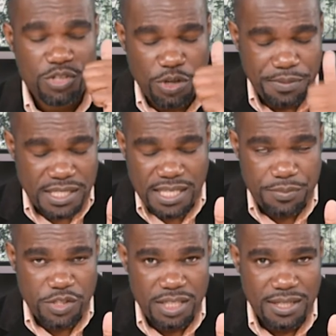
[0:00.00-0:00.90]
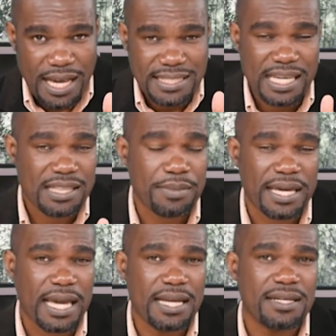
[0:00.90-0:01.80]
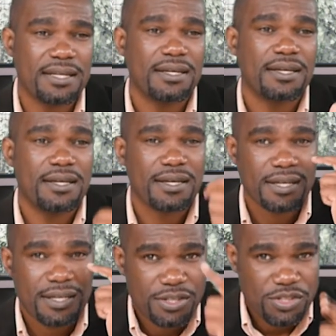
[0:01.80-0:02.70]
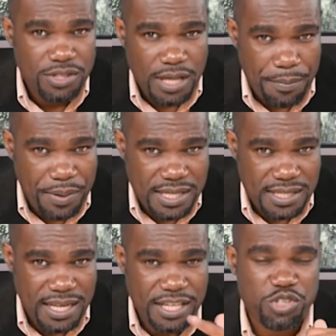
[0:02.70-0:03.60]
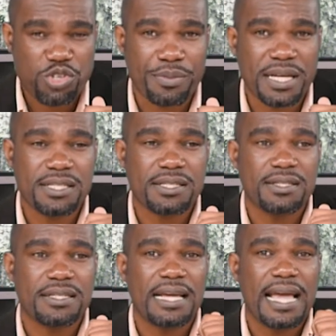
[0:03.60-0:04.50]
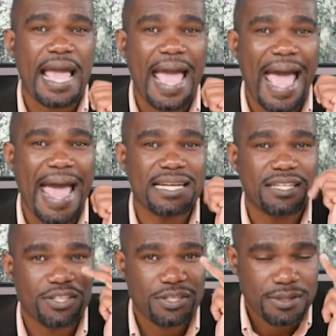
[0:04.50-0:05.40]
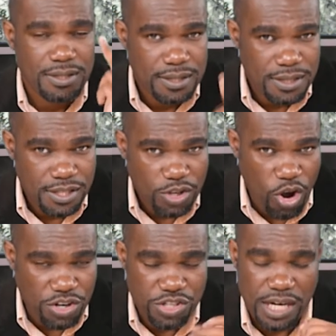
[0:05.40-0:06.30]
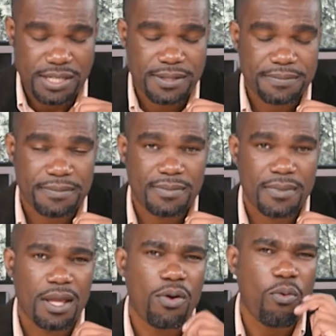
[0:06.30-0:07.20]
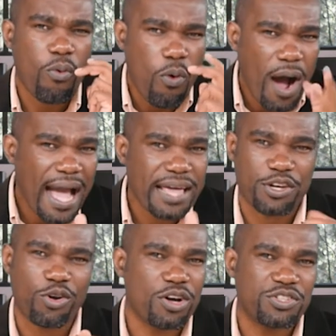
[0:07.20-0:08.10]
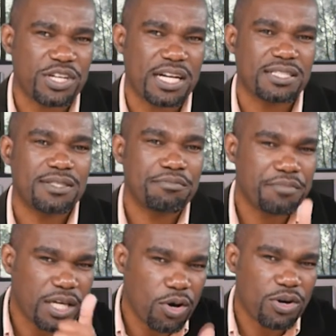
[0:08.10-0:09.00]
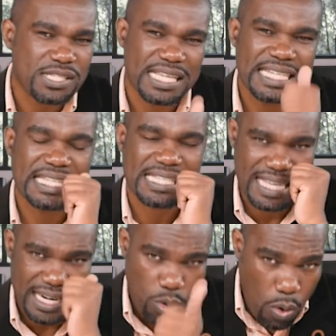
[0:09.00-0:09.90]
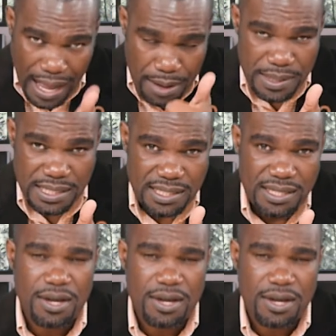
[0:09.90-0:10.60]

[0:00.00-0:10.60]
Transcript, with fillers: job description, I take them again, appraisal instrument, and contract. Why the contract? Because it is a requirement.